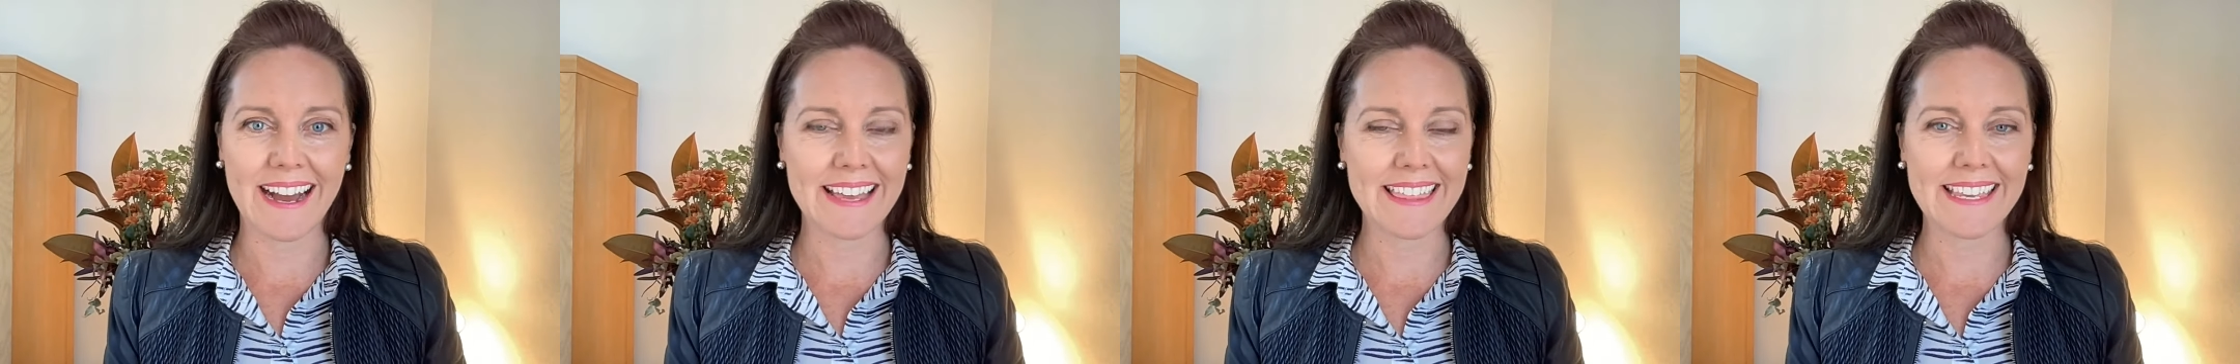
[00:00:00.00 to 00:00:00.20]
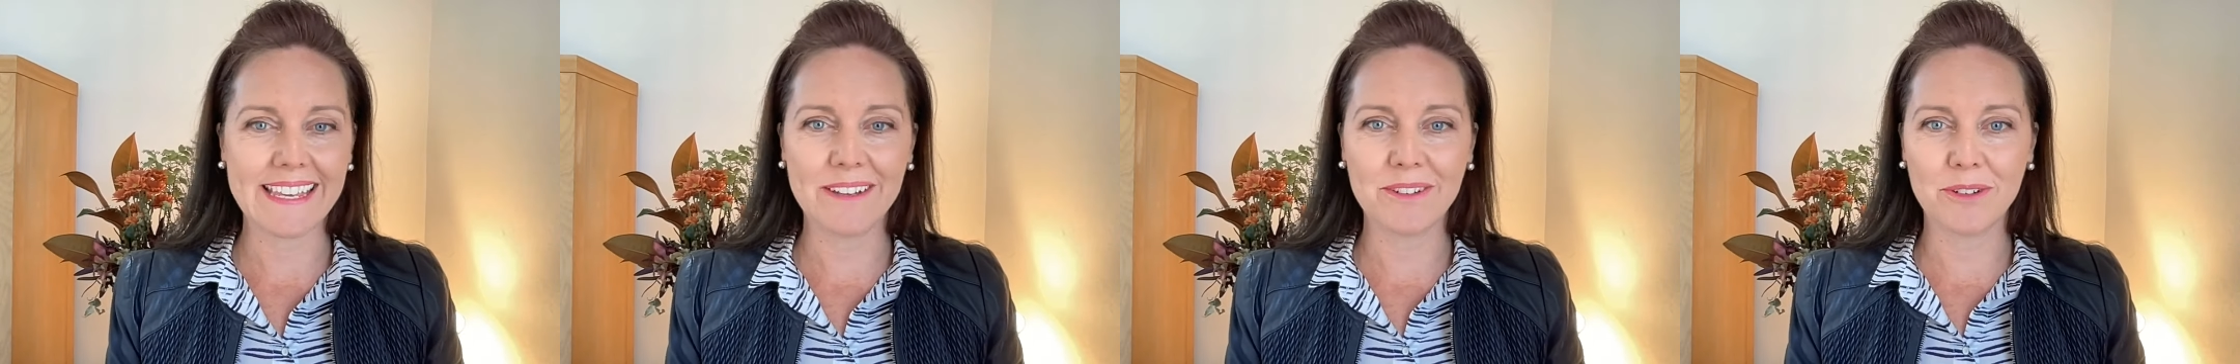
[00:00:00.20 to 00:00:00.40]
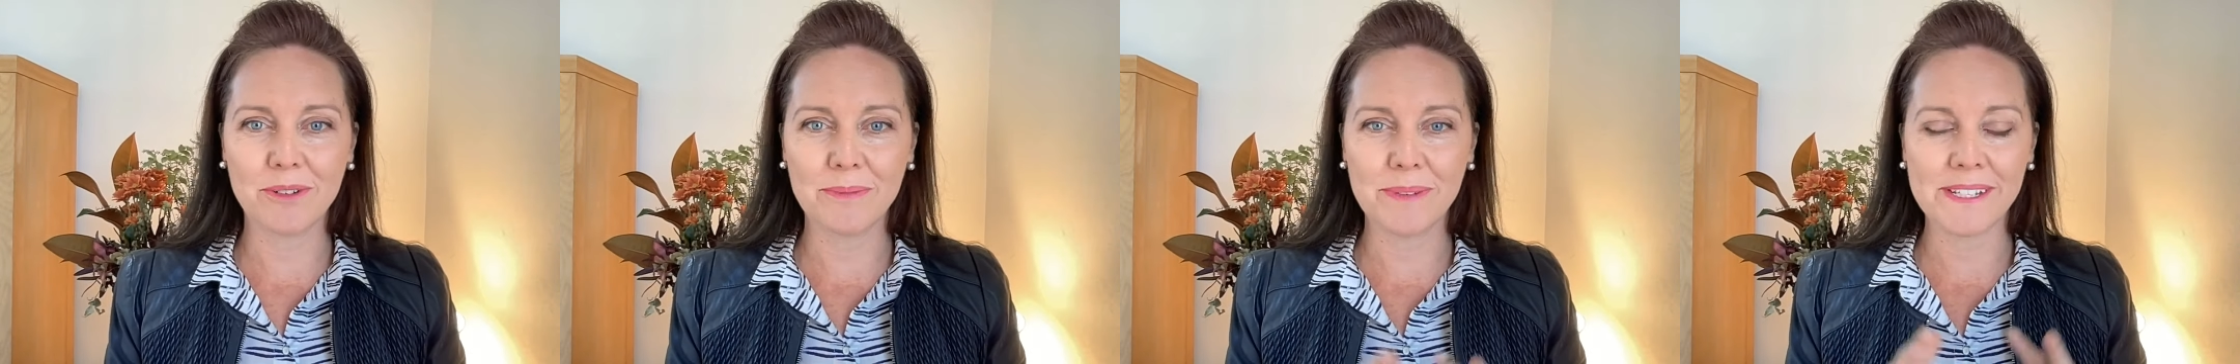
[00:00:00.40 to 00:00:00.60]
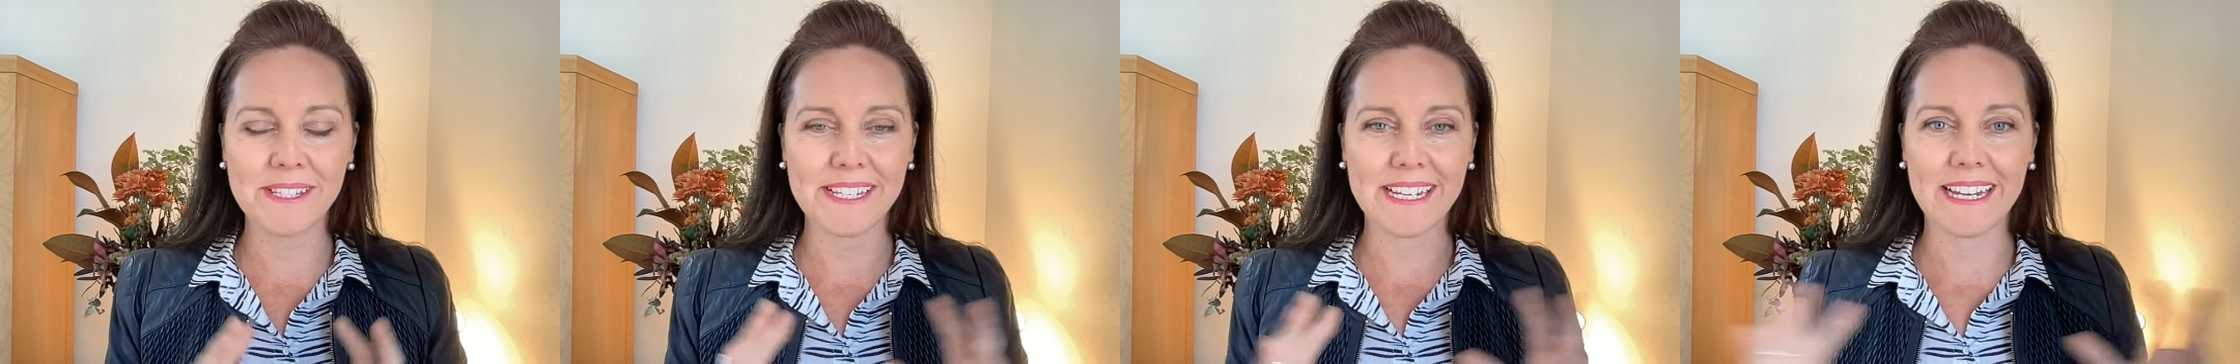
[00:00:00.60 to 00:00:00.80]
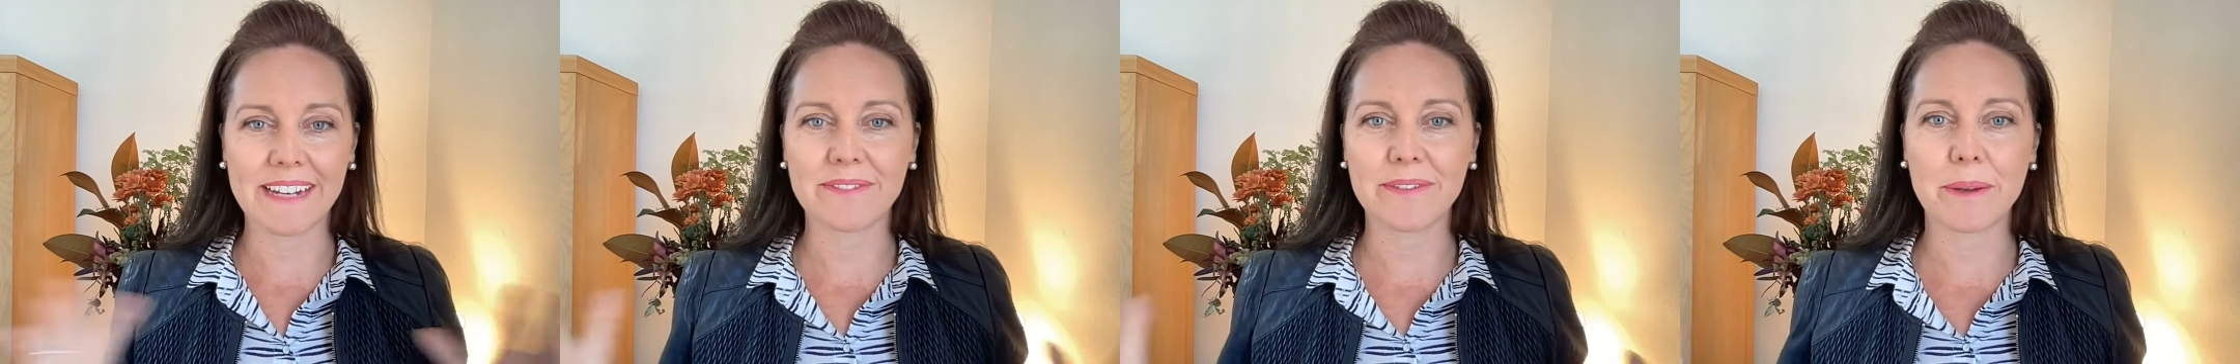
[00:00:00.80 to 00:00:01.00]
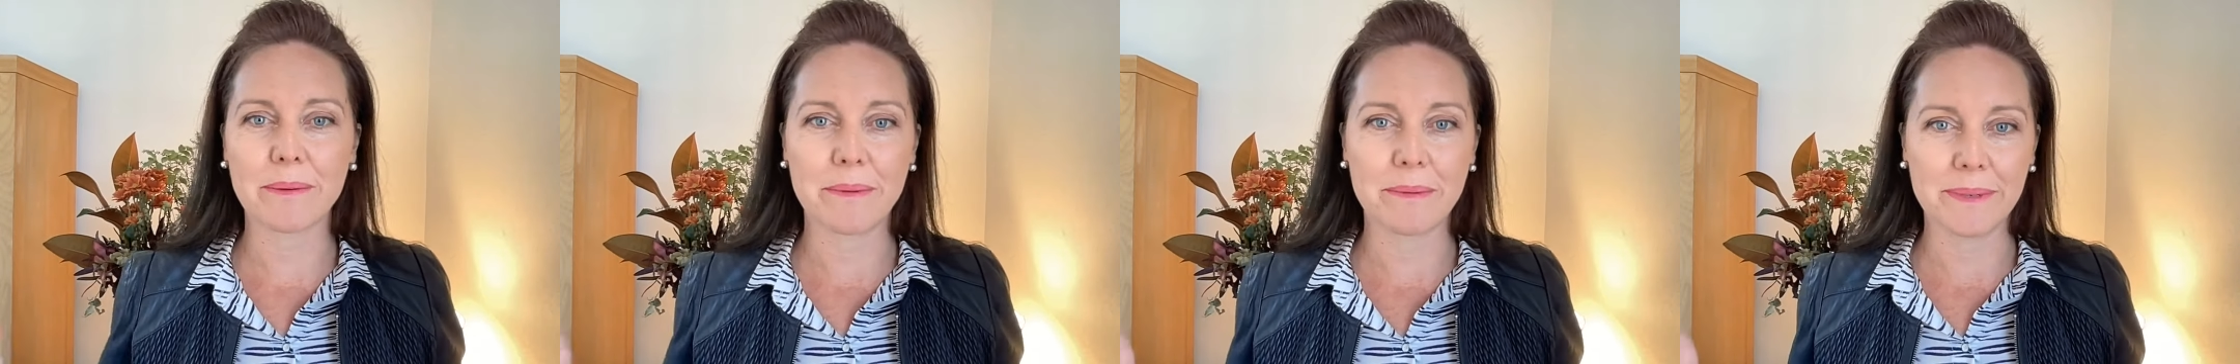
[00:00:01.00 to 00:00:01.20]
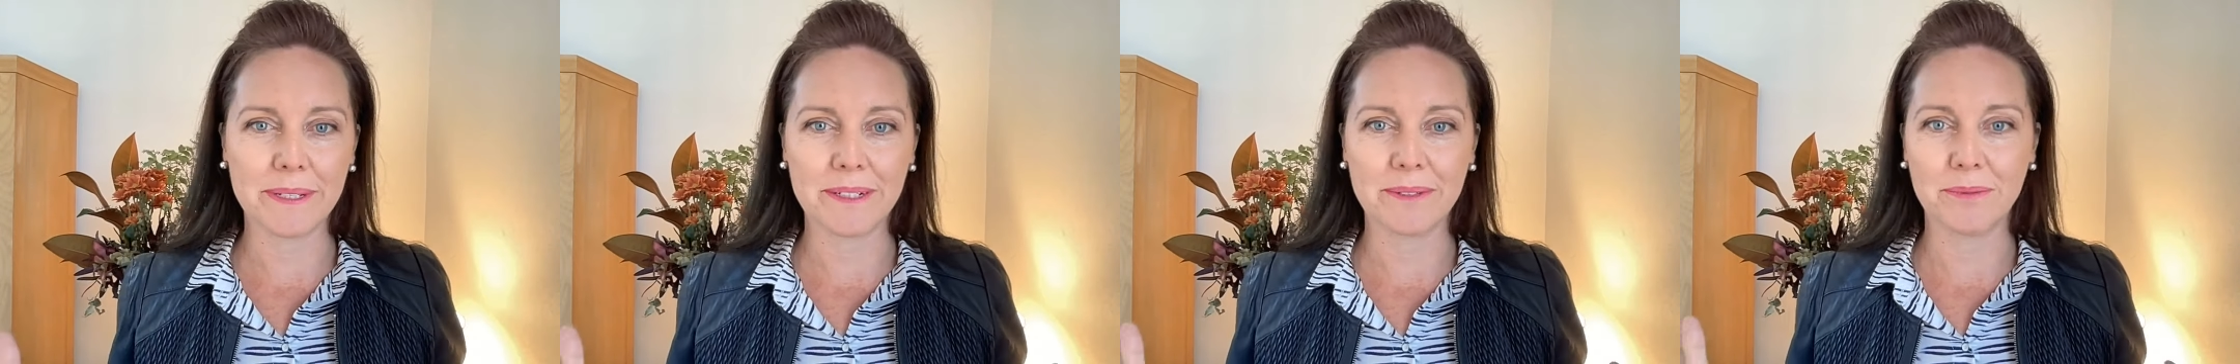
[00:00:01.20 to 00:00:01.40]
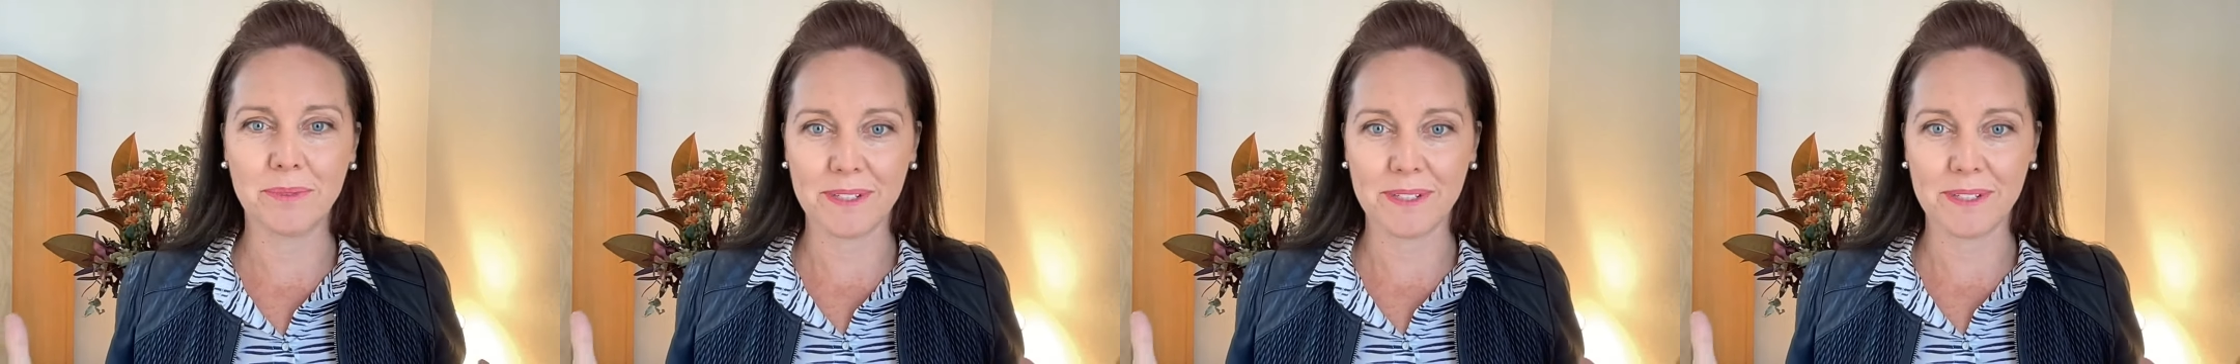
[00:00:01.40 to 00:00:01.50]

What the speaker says: I think almost every woman